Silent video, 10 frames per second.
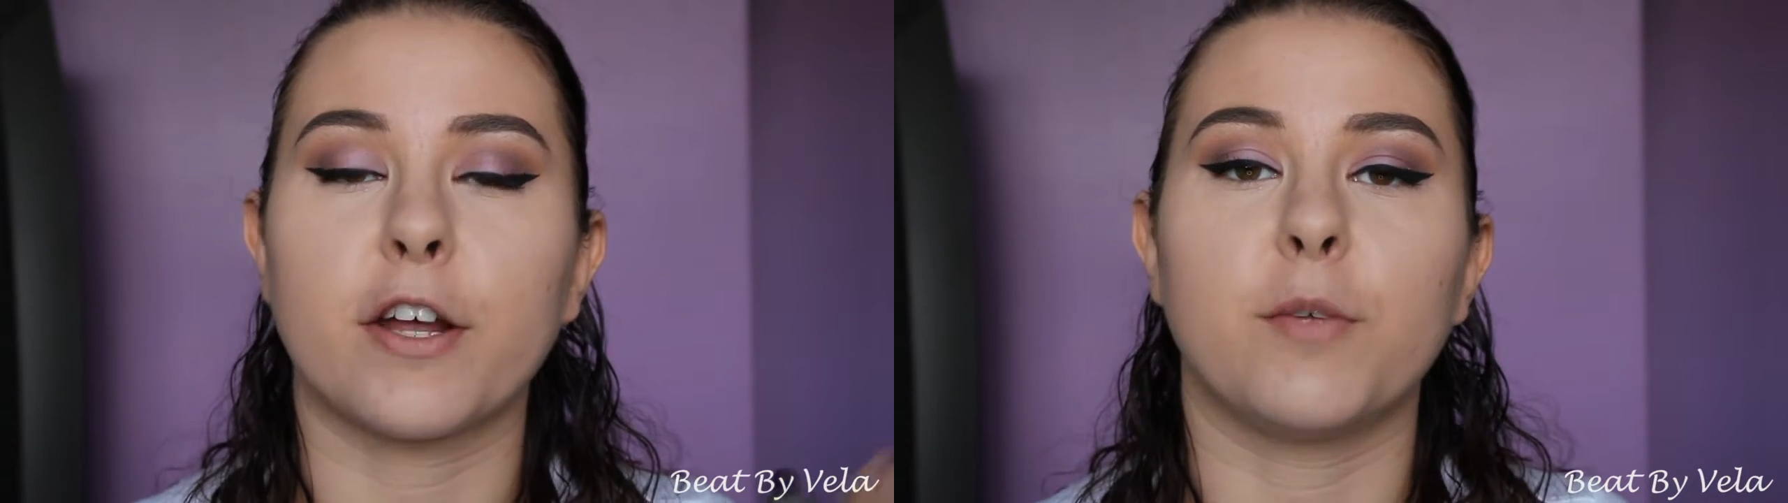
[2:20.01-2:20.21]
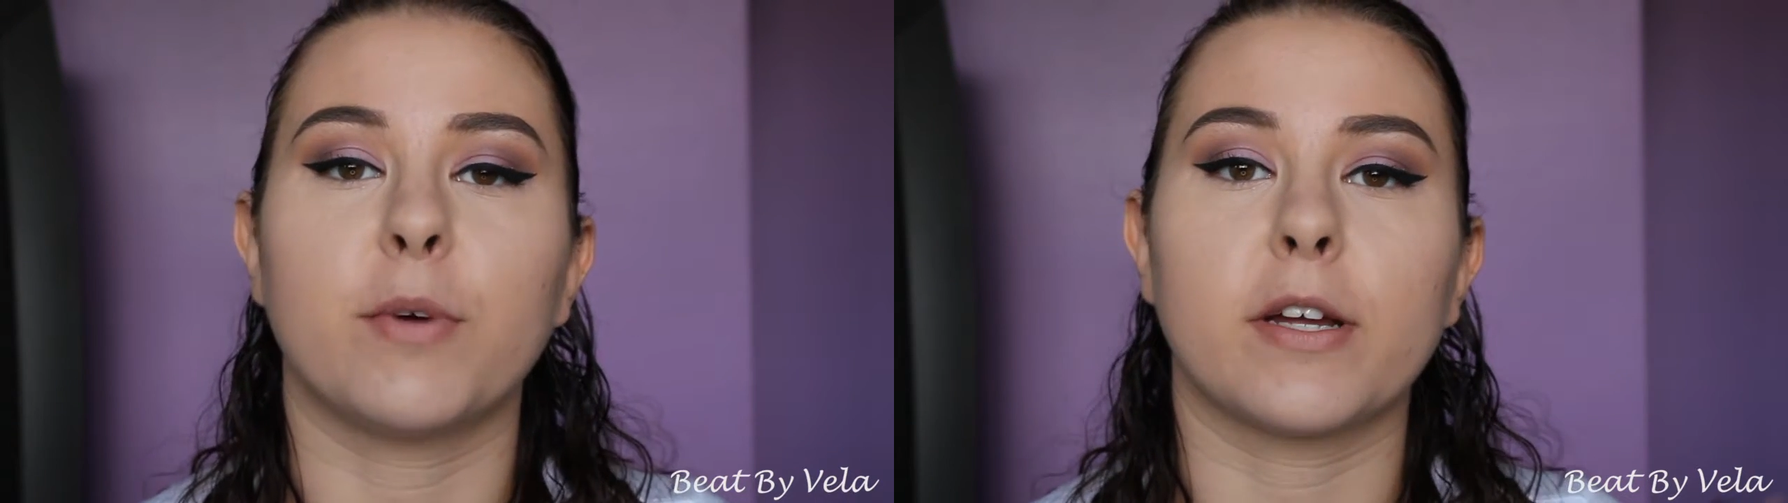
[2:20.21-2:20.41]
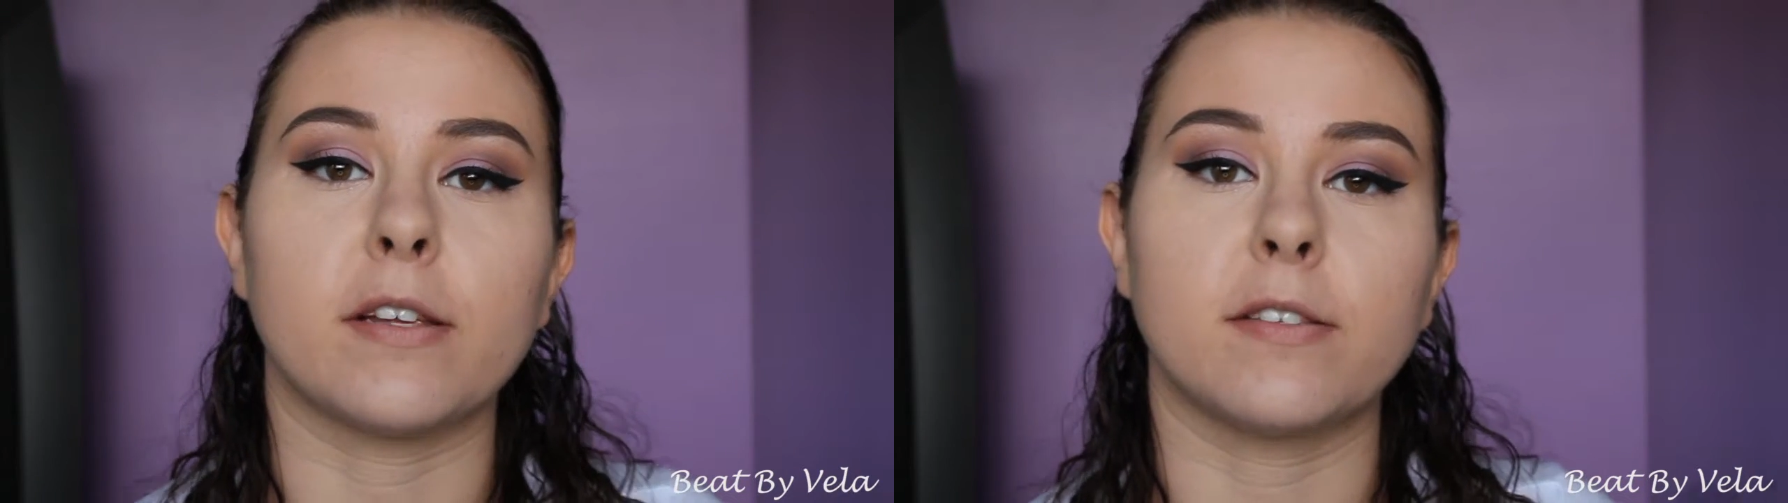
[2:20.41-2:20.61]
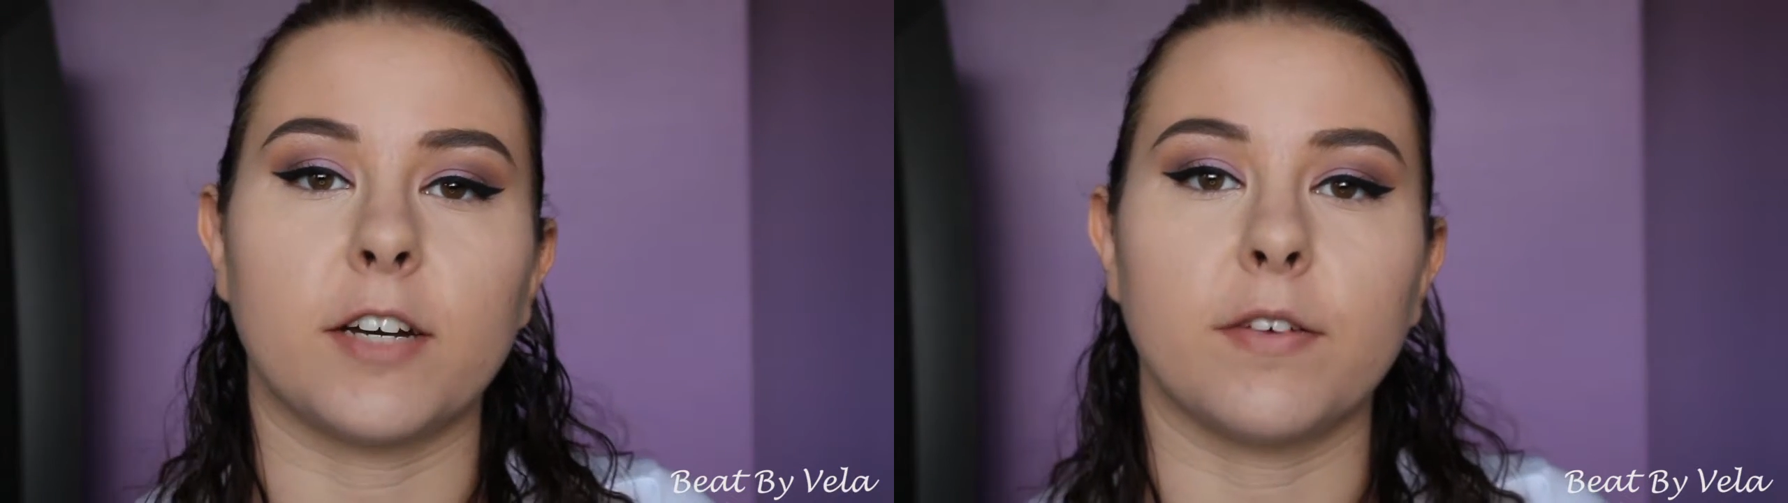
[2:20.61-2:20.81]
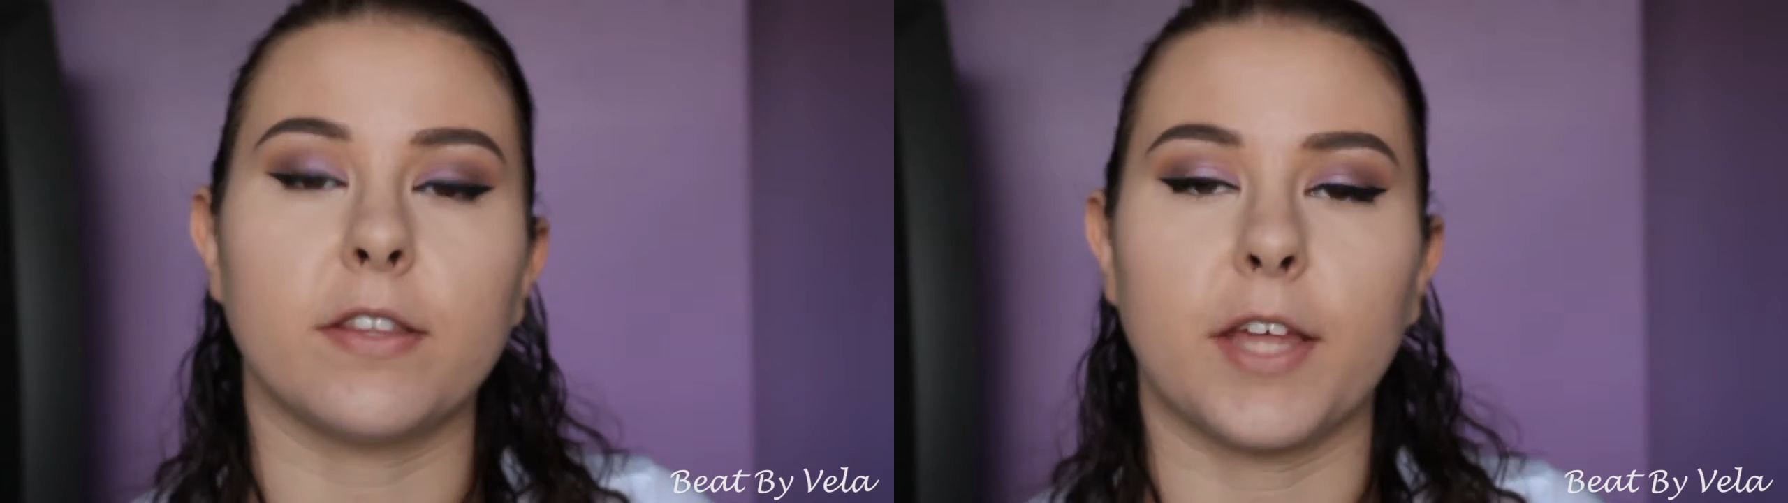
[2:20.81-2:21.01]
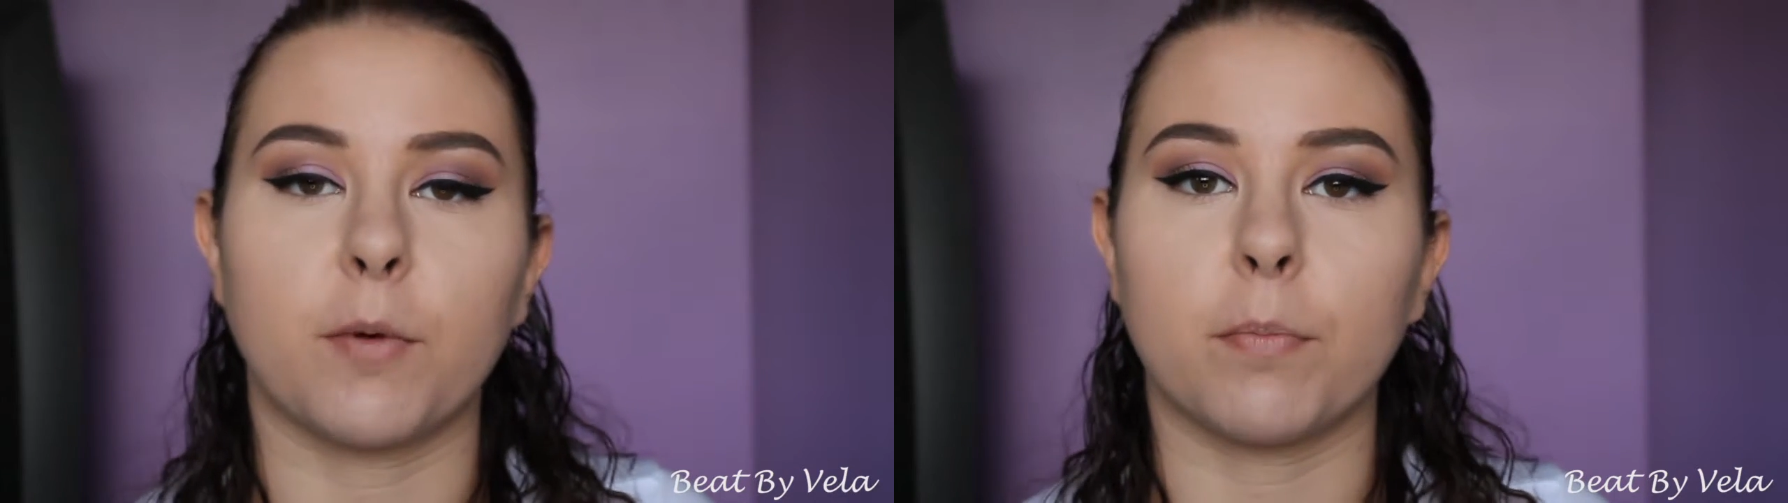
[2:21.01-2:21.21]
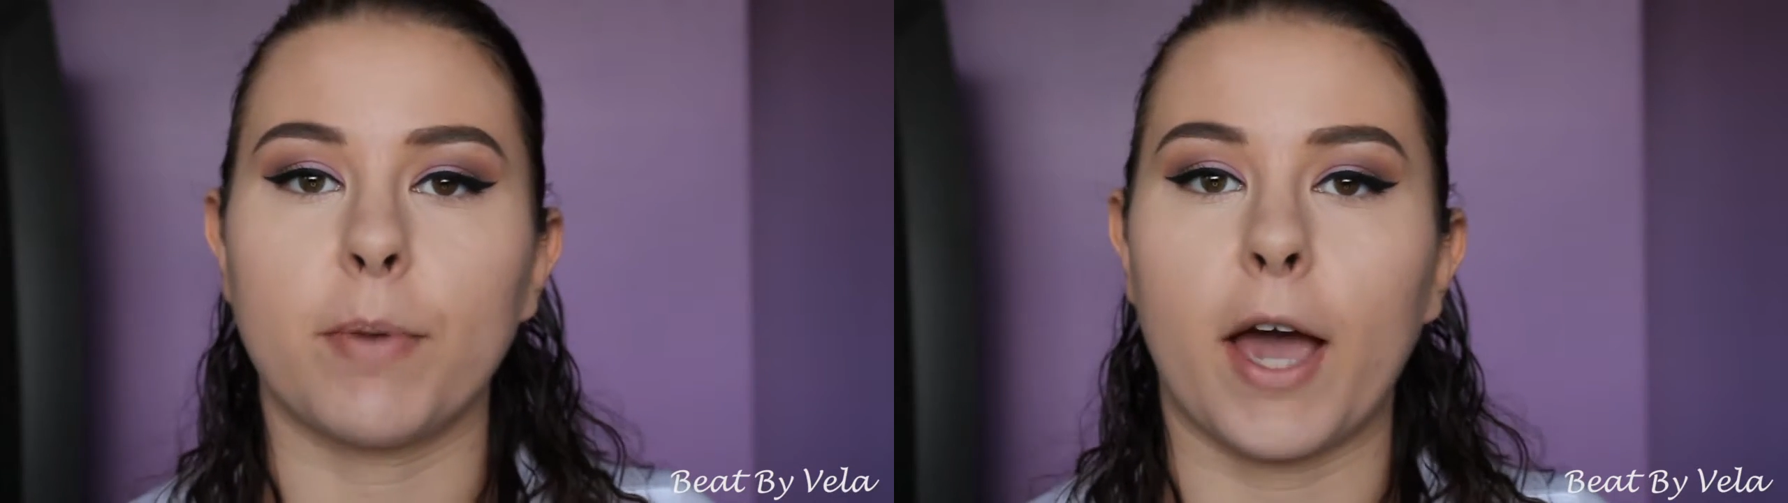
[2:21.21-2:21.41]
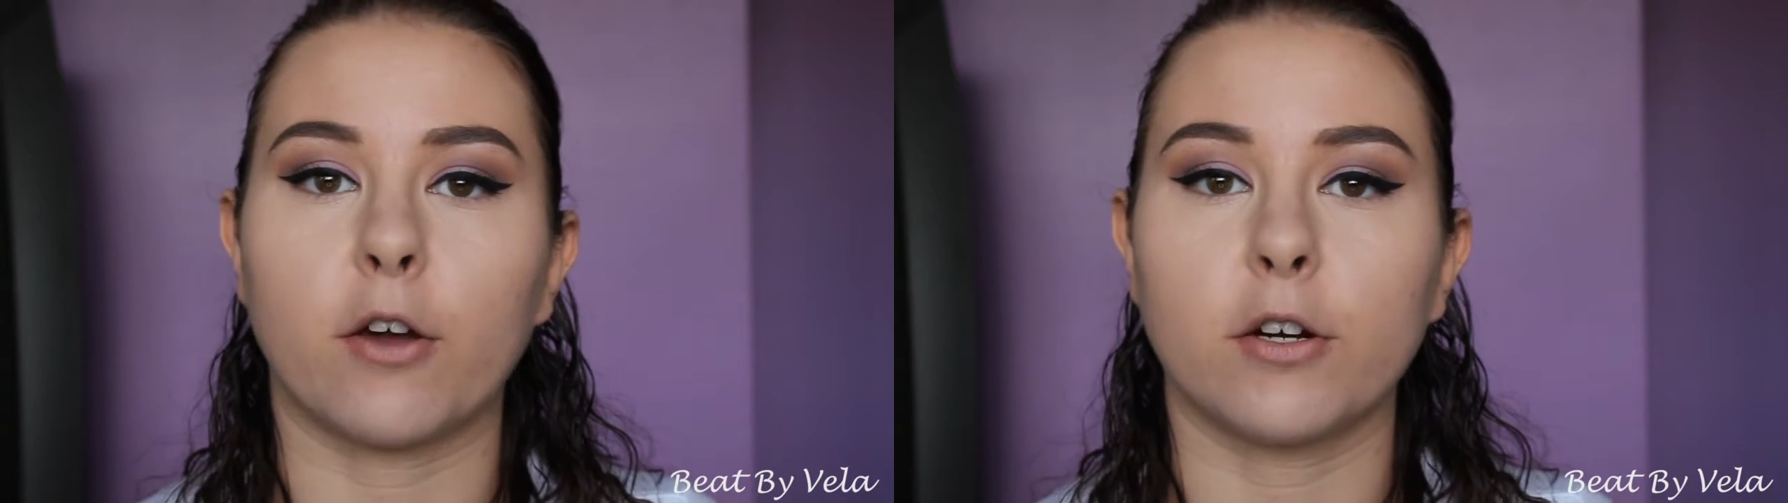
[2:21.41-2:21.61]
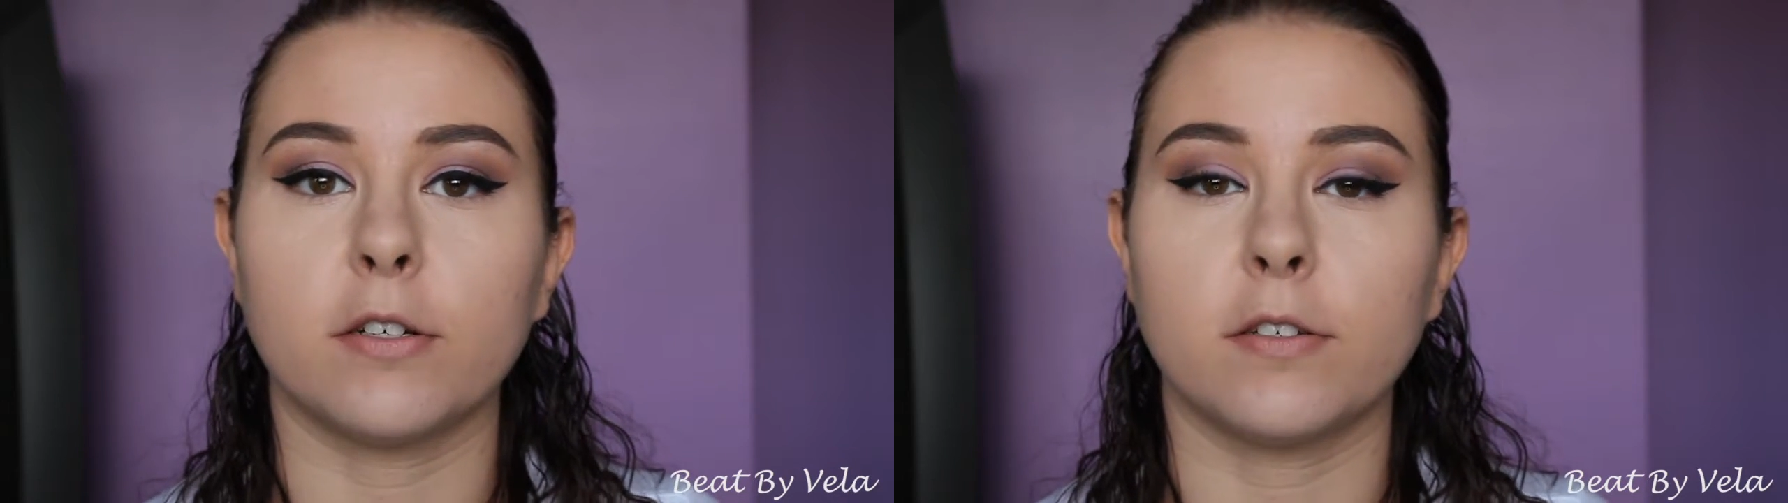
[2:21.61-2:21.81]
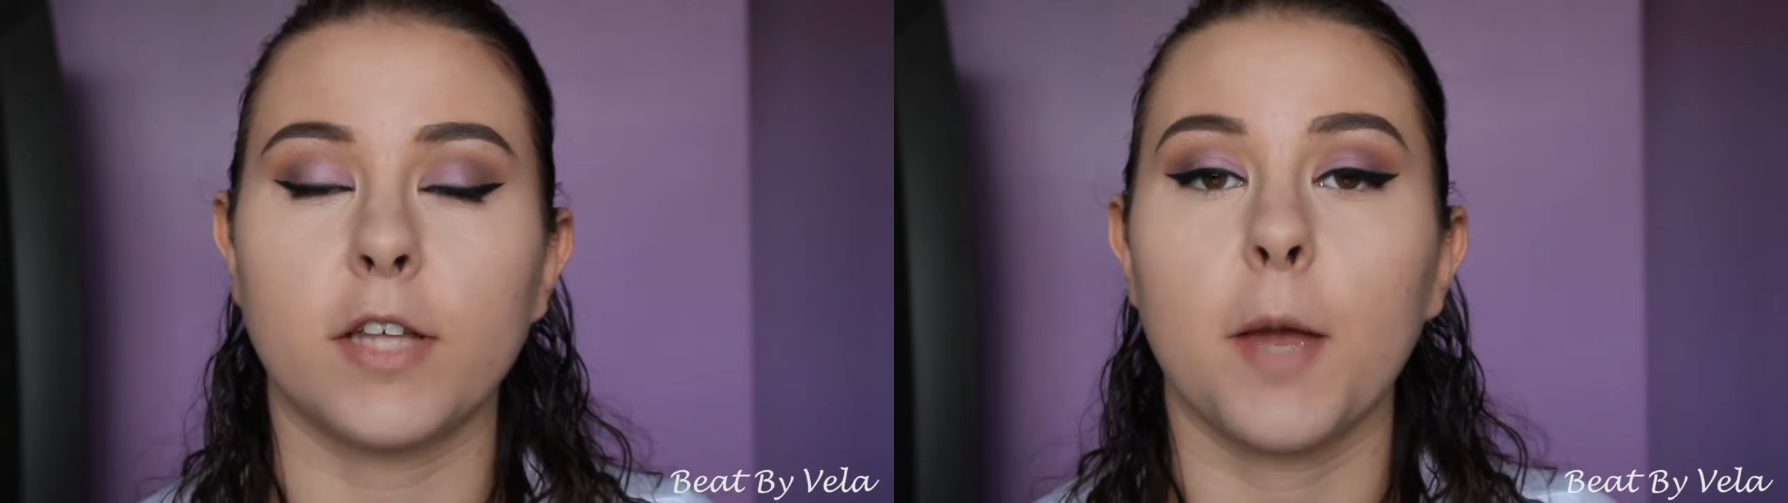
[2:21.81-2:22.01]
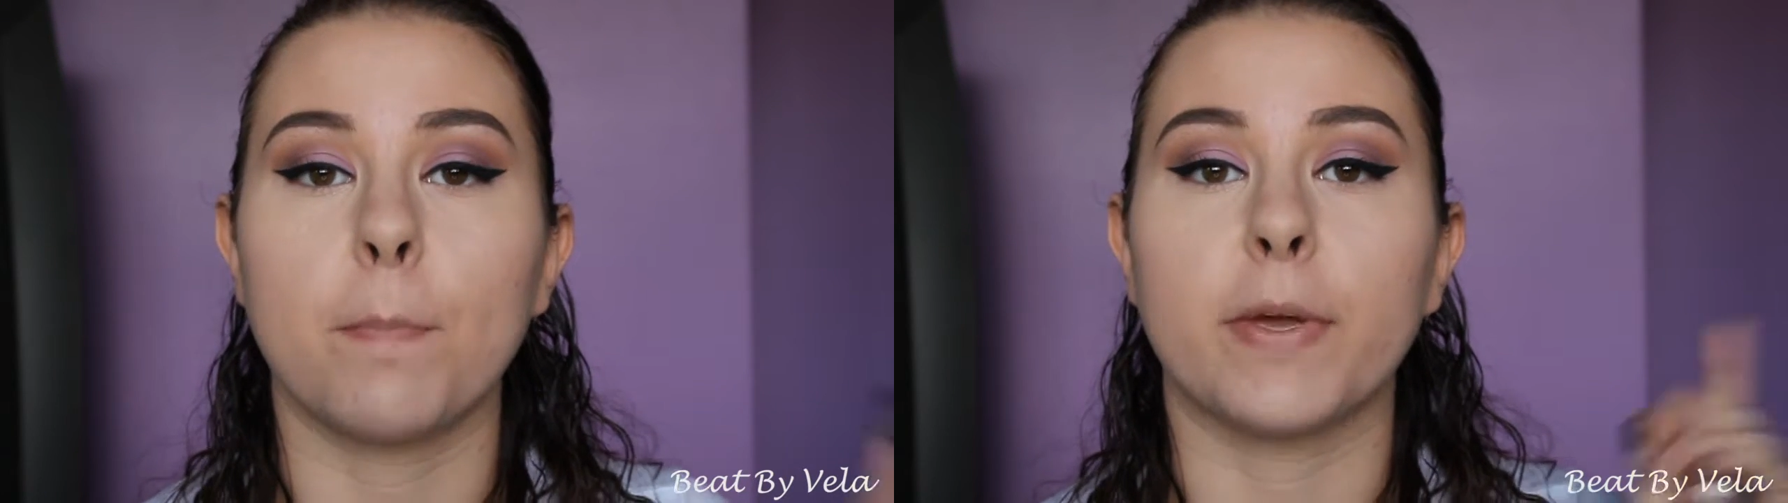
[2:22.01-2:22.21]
and then we're going to set everything with powders,